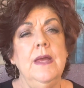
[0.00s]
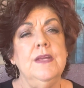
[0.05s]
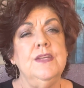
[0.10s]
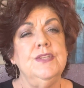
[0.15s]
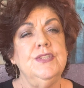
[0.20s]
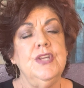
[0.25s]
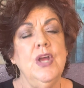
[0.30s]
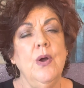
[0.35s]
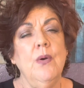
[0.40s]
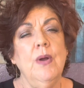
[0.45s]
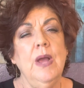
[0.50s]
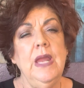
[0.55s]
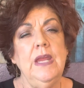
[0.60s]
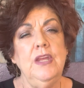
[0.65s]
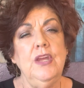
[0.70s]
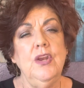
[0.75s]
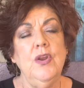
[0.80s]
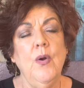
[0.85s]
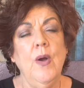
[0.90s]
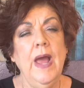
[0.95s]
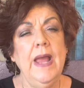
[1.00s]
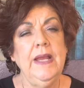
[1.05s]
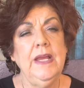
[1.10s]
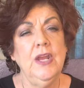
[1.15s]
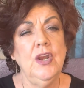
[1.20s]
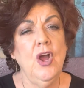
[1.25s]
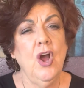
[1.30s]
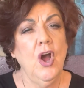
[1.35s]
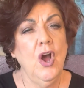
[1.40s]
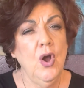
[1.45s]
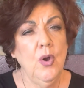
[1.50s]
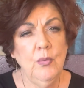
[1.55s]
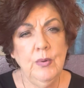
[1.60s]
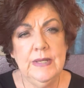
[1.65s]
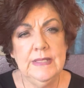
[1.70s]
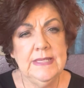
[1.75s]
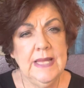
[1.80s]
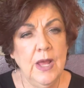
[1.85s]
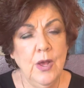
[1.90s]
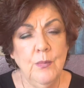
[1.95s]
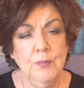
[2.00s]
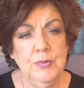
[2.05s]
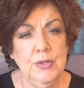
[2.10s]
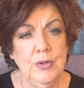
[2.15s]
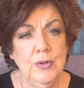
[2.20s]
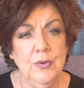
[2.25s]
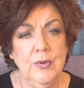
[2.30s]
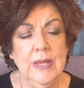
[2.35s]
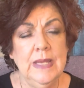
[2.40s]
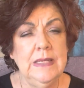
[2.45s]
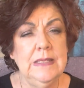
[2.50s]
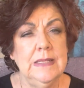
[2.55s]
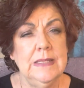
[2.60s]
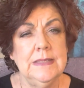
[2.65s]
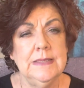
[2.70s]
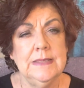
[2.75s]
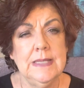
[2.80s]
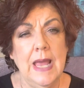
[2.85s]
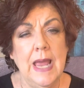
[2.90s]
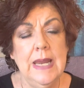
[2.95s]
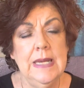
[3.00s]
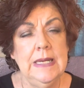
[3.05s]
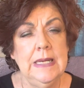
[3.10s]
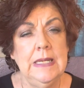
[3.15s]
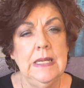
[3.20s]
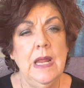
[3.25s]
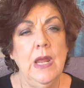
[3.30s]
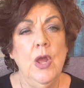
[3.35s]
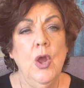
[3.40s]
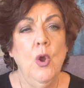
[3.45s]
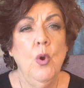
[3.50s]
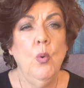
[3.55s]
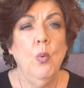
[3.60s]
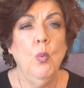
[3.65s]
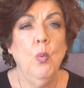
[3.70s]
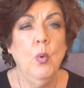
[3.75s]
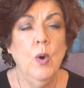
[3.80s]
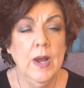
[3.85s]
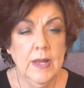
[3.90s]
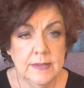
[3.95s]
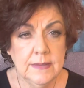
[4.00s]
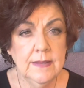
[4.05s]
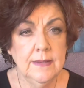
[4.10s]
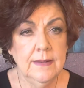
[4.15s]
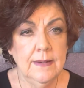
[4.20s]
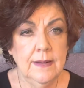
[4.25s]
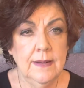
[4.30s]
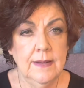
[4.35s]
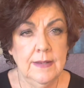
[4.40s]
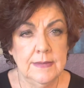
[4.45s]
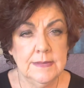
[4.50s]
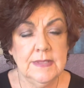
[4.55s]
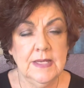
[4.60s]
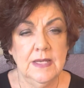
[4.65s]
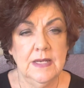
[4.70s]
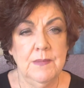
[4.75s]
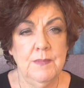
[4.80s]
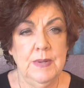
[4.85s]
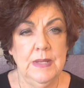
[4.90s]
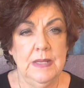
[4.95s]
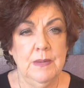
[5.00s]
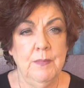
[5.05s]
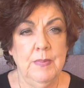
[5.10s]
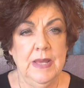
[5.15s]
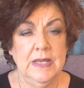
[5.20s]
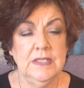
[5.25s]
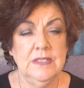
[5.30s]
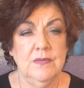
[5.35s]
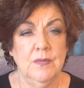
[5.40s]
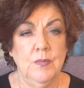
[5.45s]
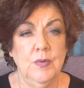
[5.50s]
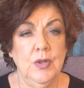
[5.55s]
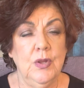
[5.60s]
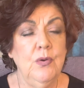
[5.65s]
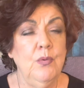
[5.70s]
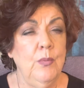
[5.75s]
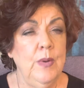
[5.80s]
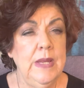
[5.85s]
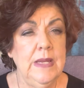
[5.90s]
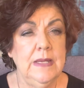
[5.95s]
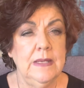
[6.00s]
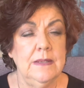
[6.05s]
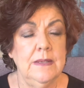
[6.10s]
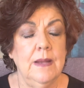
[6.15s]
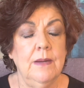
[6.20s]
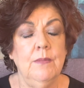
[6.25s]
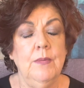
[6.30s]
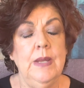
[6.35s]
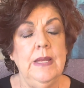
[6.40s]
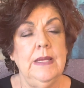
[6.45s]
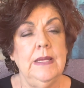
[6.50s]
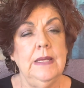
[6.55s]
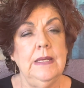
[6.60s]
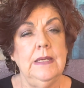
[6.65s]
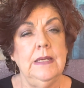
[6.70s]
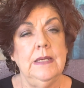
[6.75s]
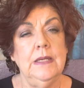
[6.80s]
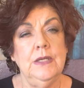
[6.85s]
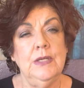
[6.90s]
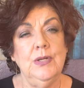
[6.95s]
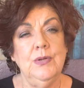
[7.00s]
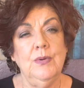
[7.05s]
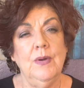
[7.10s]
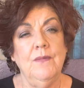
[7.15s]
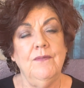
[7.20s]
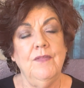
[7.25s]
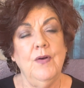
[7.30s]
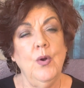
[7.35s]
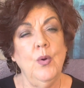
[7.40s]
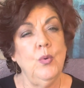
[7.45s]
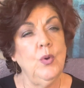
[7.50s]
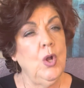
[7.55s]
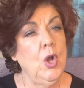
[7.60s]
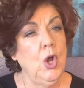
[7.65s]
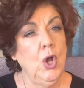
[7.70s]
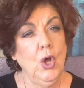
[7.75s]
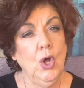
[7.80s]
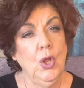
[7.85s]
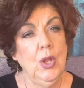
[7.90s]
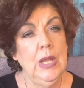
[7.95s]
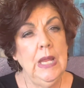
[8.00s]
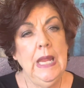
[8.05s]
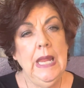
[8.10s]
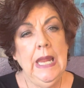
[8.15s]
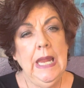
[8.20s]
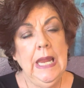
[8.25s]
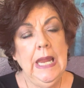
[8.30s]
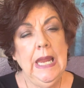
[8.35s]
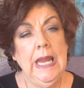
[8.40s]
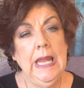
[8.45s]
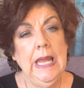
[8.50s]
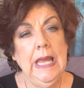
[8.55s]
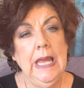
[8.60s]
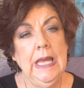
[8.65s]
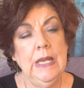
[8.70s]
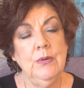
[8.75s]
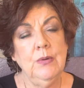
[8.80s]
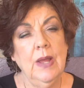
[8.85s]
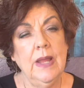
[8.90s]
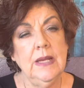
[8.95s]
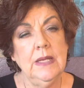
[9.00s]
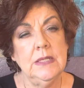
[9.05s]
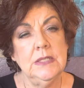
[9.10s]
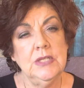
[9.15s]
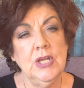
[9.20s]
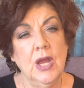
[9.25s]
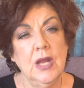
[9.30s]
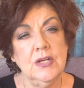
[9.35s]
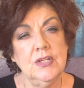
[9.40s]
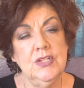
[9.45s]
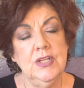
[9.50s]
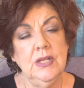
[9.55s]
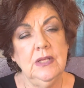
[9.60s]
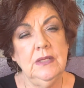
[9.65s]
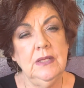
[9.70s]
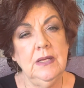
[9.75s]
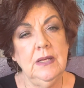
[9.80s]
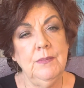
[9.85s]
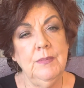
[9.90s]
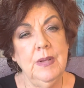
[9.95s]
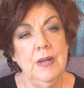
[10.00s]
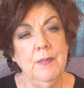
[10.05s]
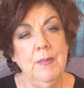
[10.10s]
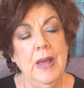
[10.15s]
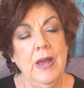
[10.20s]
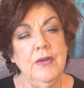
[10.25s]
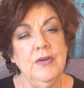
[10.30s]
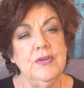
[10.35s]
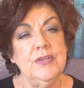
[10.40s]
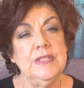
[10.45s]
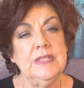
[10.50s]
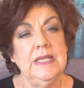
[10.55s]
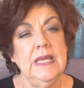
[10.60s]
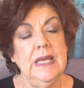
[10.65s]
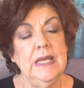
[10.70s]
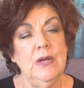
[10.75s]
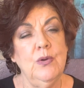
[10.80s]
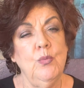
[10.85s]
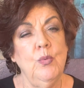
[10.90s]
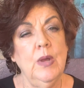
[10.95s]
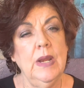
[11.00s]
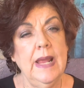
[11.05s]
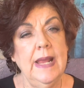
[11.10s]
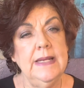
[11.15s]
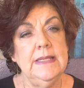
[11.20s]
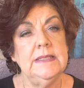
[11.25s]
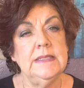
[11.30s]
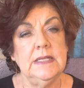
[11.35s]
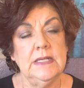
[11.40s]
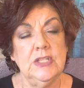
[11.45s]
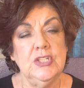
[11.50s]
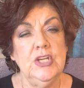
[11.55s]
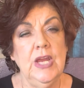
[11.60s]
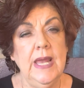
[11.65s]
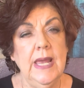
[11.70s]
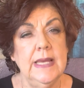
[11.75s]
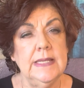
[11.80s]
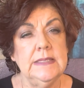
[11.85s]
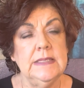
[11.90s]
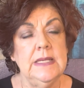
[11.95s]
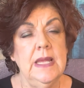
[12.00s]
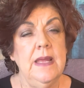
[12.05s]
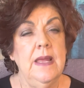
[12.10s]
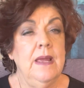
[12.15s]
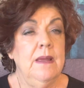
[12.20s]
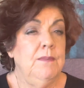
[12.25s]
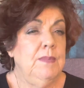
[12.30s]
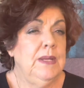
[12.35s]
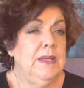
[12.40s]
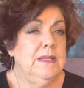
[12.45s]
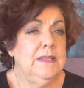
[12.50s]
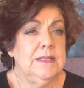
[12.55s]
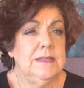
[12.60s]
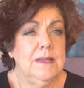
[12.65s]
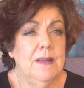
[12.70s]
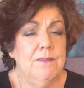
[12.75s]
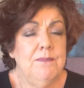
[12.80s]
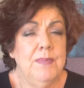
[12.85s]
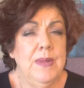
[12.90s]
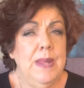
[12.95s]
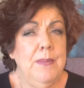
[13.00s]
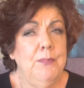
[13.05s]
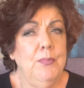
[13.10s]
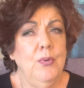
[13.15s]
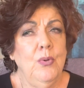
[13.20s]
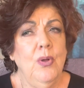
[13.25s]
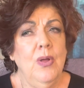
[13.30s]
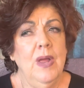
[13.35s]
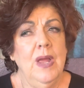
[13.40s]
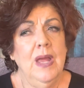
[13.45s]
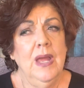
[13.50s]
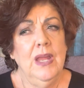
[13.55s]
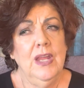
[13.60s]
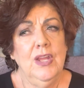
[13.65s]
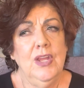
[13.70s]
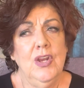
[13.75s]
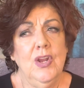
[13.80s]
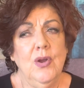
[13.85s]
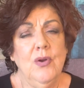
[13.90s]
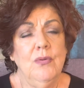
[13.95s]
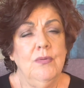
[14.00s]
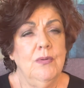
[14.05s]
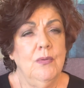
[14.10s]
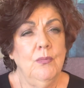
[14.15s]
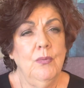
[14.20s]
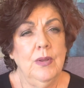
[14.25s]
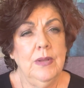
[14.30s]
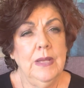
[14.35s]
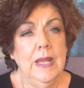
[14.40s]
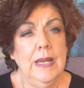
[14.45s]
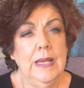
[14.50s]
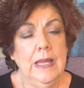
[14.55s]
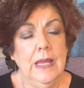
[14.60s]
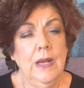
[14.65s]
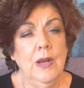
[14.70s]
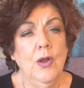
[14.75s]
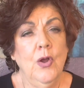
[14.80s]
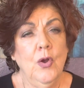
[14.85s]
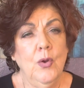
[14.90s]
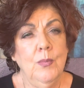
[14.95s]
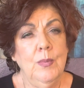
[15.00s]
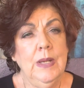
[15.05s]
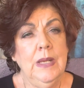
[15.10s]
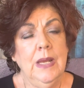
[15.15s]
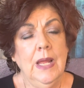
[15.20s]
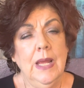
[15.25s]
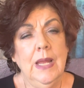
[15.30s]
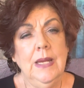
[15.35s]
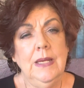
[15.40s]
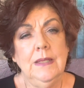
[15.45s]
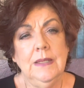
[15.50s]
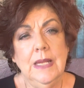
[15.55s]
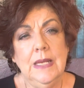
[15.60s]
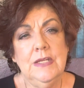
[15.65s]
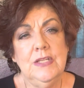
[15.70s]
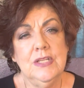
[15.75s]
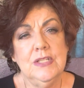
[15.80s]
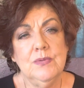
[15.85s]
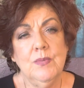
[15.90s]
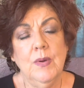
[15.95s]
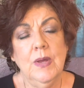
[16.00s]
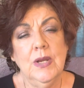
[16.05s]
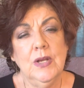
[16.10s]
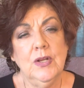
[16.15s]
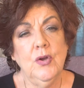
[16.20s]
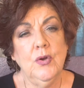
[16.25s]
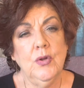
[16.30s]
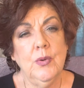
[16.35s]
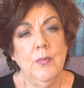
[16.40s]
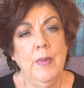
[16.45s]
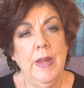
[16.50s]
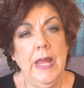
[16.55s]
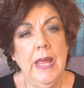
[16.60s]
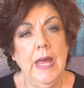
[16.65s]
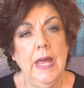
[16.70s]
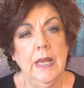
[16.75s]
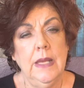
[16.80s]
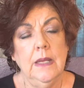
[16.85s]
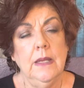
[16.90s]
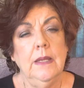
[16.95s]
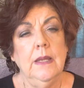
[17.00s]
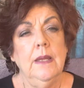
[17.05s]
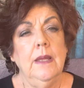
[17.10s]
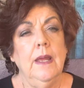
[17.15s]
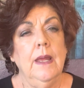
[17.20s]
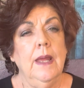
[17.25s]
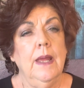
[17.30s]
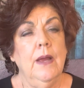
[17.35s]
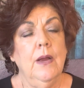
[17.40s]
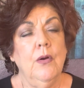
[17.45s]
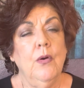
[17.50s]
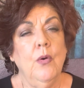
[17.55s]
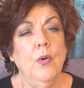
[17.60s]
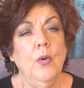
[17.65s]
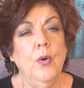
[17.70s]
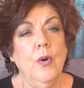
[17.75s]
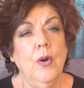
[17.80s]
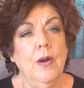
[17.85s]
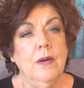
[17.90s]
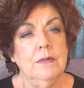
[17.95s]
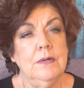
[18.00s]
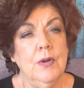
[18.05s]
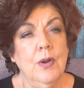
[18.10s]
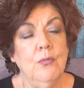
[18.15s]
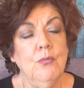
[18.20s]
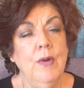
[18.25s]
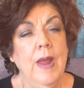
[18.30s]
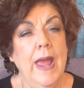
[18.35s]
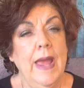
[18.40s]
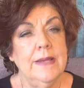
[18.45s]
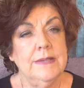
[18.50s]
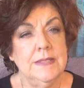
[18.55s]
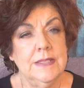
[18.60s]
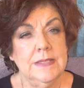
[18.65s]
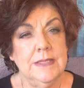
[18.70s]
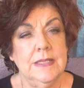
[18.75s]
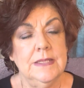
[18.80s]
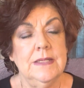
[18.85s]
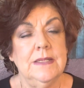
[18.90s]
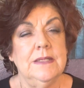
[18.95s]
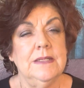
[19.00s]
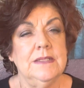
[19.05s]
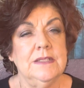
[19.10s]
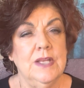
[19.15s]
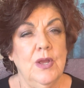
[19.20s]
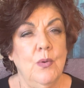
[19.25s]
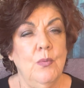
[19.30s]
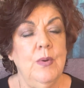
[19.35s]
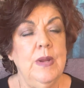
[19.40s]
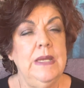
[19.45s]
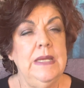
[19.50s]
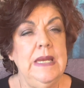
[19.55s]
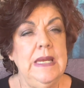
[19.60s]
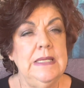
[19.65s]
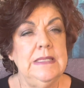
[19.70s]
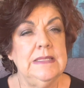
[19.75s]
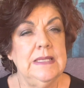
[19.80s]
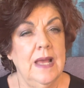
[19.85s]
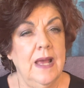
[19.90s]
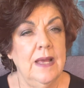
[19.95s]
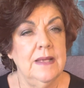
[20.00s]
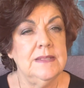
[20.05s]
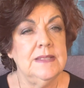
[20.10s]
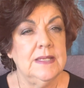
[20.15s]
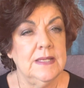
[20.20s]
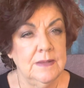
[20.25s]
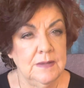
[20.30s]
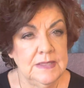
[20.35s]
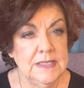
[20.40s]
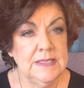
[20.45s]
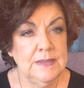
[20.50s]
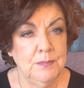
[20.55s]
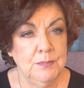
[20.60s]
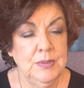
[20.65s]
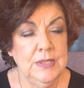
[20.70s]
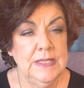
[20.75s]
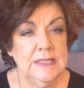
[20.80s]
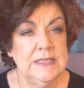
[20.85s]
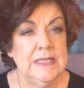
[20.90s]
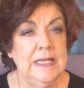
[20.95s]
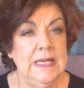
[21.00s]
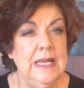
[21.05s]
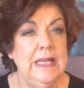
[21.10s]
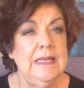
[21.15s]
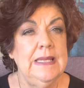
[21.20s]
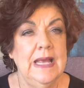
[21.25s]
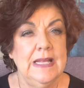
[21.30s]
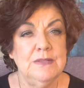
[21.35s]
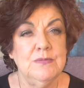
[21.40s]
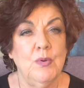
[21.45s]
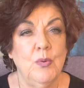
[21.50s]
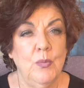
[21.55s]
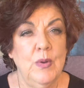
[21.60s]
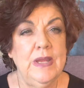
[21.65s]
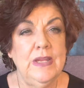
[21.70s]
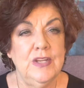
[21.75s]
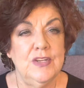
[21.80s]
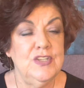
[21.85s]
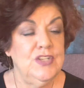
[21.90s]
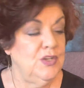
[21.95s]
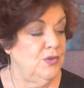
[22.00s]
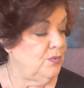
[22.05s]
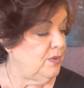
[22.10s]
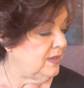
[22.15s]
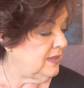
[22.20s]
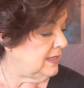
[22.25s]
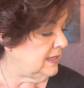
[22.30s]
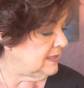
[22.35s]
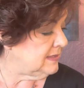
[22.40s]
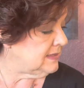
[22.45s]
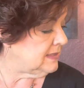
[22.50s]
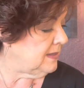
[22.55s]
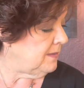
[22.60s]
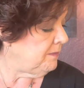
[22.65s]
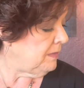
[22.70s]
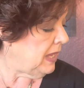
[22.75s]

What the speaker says: So, you know, I can always help you in deciding what is going to be the best for you. We can do a phone call, and I can talk to you a little bit about your skin and what I suggest, because some people, you know, when they get home at night, they just want to to bed or rest. And so we need a simplicity, and that's what we can do with this.